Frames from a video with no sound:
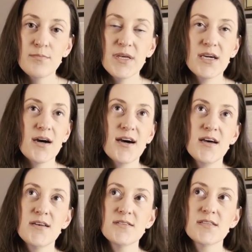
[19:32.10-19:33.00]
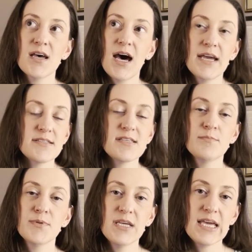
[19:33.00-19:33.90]
because I
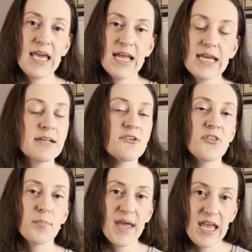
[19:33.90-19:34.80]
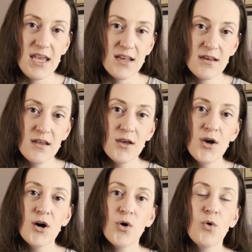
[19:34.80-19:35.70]
simply can't handle the pain
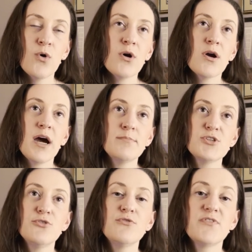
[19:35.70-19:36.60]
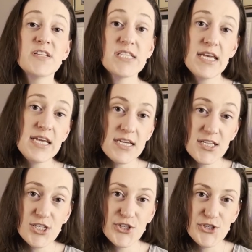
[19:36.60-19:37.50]
or I'm too
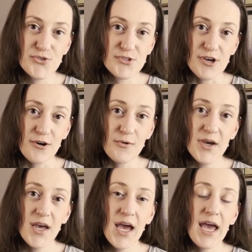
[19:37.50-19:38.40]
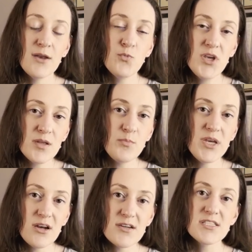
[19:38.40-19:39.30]
fatigued to do so. And we can
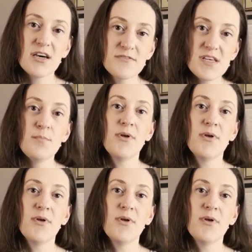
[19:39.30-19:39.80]
beat ourselves up a